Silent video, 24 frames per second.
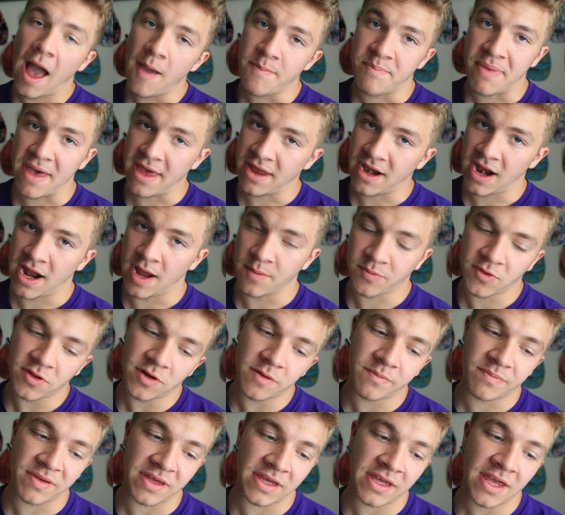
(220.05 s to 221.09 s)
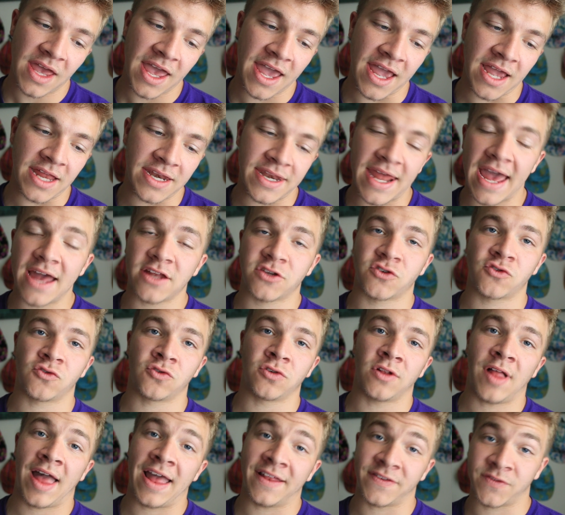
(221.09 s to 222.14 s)
I bet I'm gonna be a
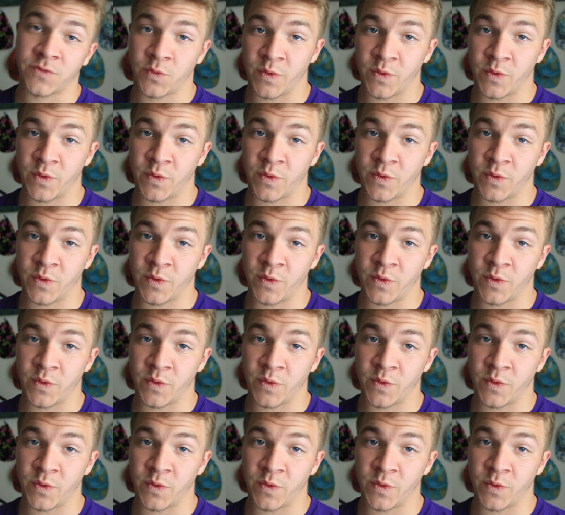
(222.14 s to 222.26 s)
natural at